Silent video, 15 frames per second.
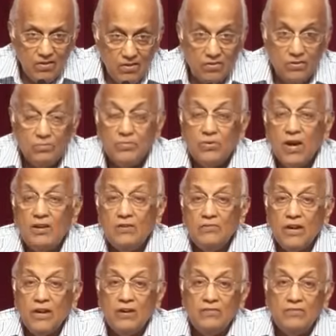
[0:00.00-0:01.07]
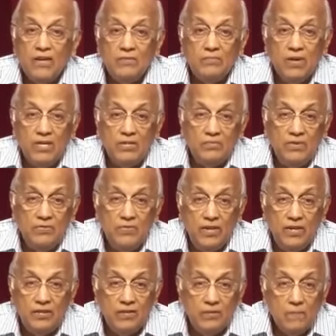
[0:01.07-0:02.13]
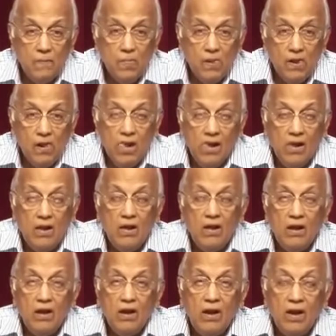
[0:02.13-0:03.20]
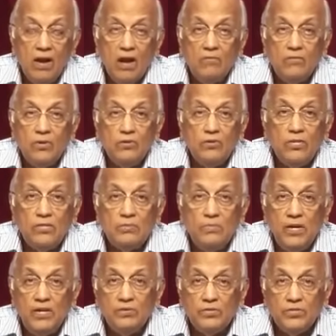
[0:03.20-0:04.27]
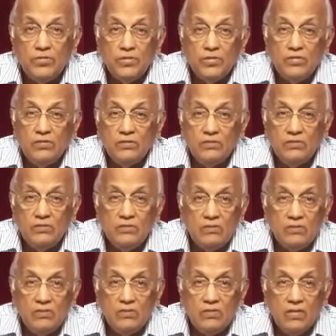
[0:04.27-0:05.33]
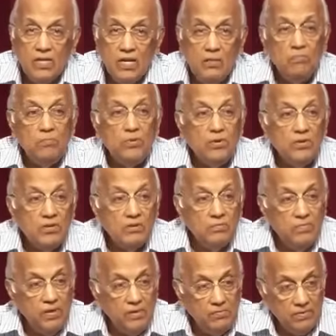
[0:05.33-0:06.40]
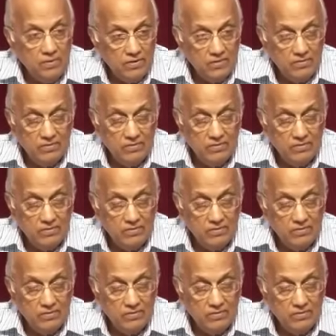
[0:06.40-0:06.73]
Or the pride of life that makes me feel, I will only speak to certain important people.